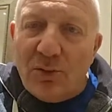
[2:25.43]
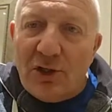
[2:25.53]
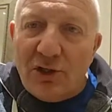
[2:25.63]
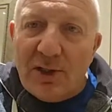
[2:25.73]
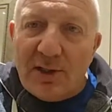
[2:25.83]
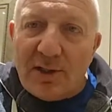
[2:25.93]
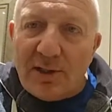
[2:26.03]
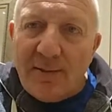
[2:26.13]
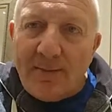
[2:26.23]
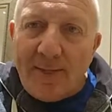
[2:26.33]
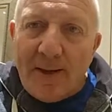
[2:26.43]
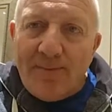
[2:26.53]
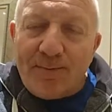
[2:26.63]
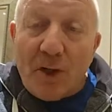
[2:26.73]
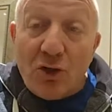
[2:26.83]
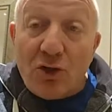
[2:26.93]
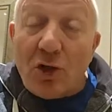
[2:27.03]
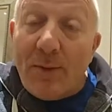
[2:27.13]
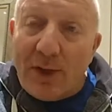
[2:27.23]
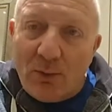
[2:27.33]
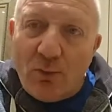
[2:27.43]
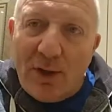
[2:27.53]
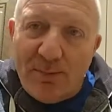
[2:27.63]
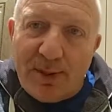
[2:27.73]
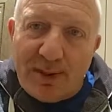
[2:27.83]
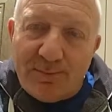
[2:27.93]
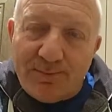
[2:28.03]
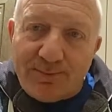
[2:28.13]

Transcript: which is sowing and reaping,